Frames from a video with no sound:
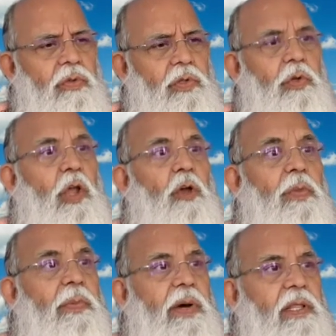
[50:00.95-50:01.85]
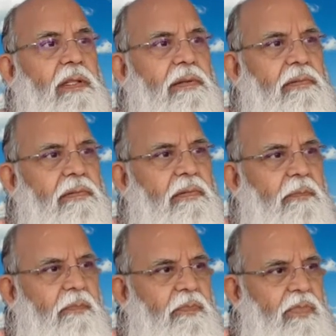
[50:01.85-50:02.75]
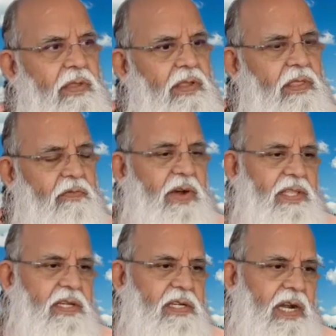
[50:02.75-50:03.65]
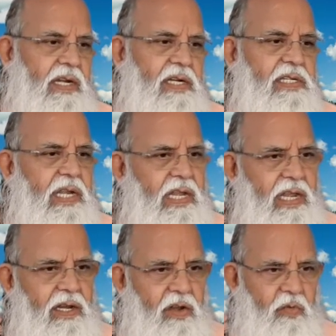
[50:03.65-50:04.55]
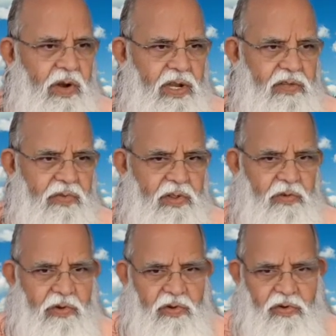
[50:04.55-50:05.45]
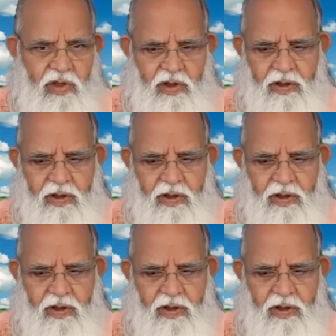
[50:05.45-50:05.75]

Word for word: You gave me birth. The father started shaking. Now what is fellow going to talk?